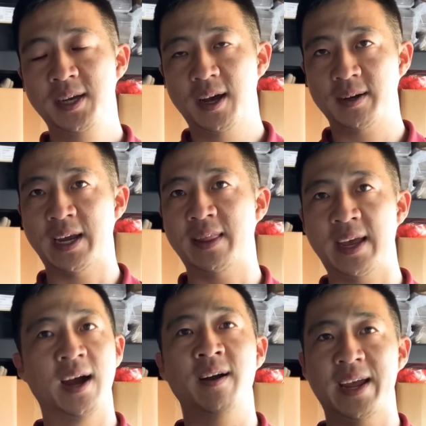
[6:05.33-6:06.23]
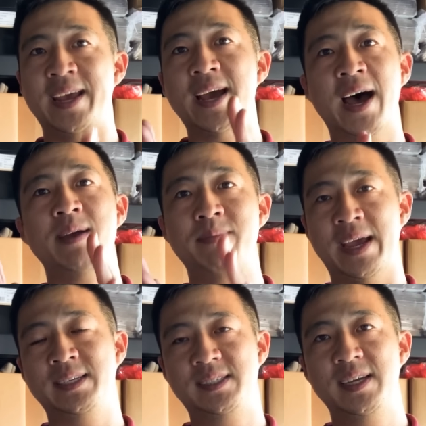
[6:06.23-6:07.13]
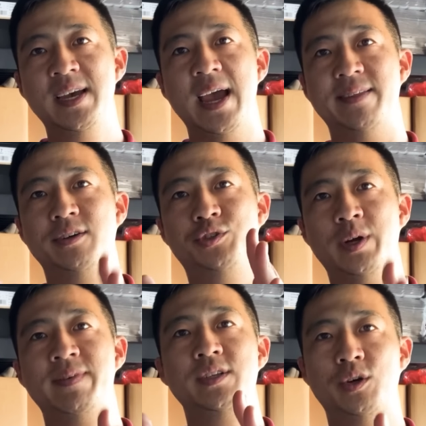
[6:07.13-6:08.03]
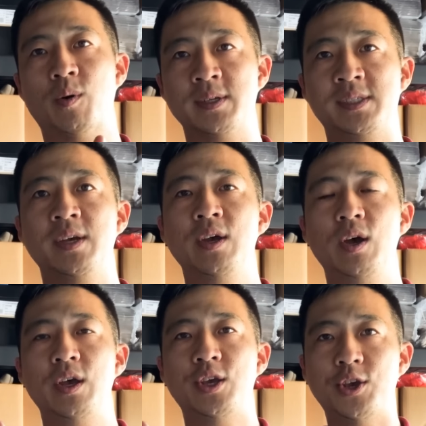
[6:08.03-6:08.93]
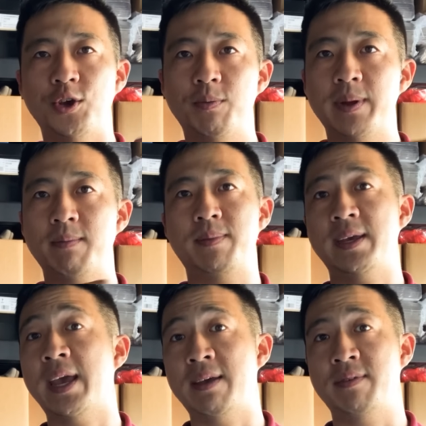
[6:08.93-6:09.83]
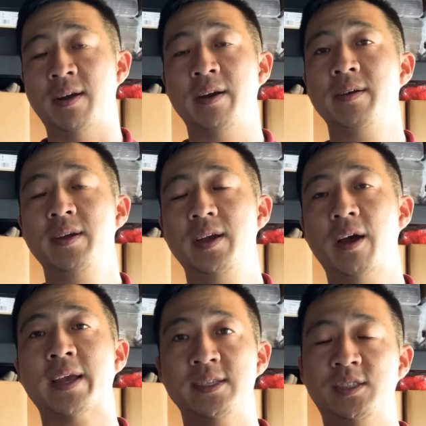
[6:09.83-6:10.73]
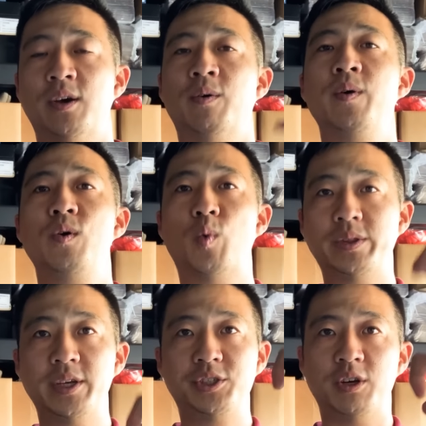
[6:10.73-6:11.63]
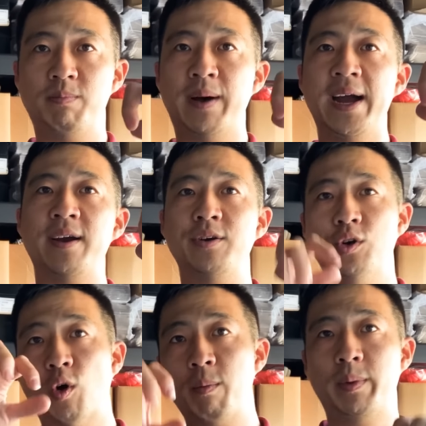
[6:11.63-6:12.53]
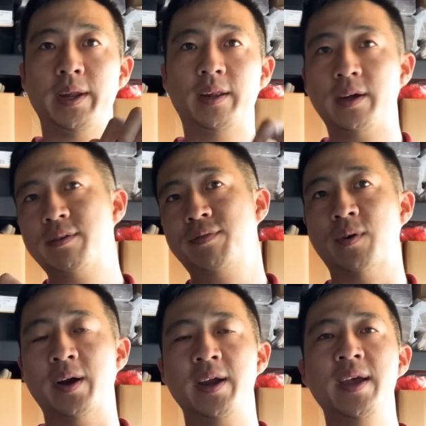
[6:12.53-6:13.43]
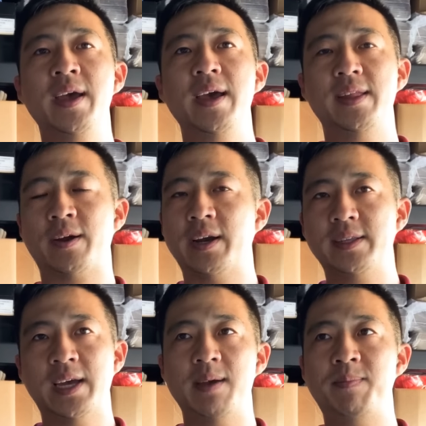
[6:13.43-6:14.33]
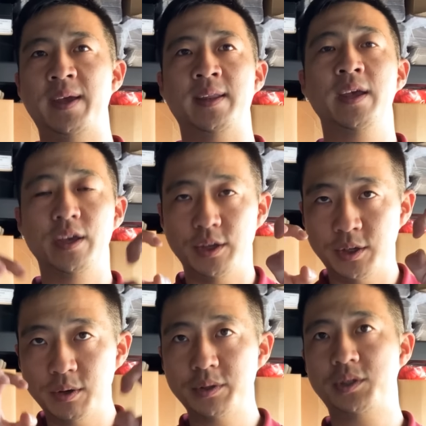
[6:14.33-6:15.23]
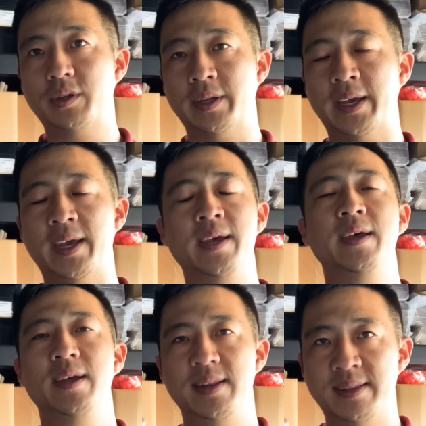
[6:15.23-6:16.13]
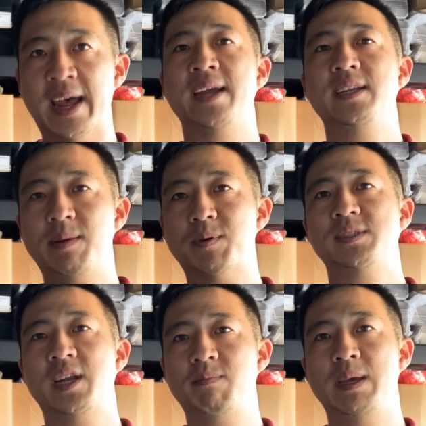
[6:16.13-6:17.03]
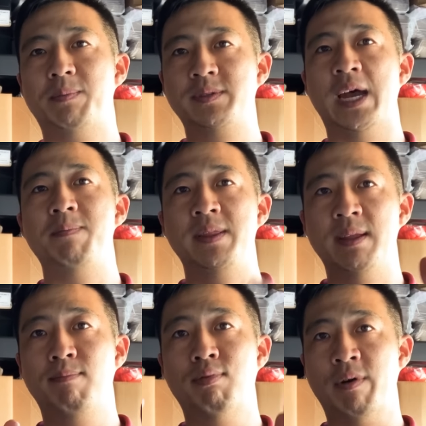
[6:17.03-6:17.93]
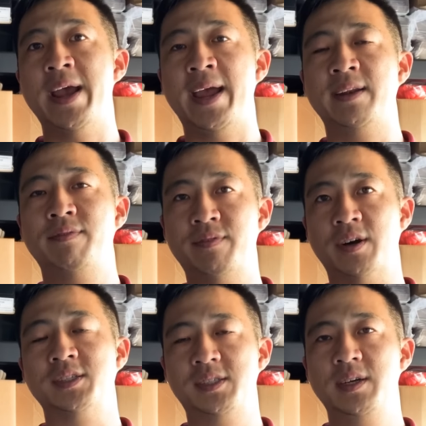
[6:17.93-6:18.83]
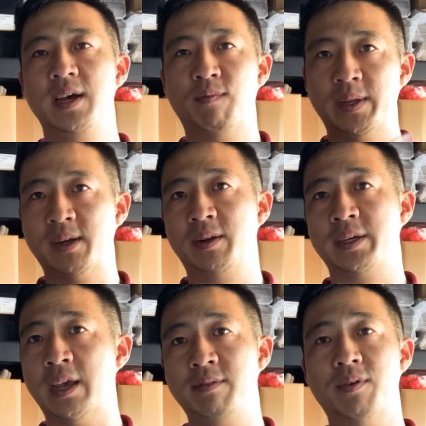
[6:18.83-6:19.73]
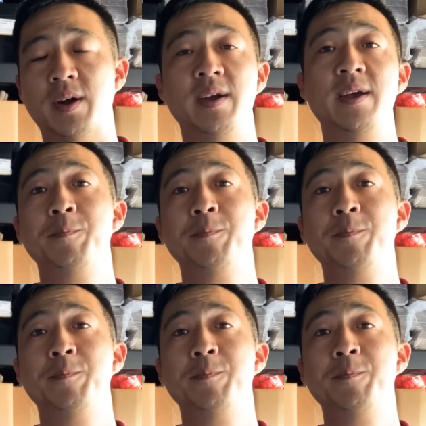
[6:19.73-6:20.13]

Okay, they are AI based and they're driven towards human behavior. Okay, so what does your buyer normally look for? They're going to type in, usually 90% of people type in the brand first of what they're looking for.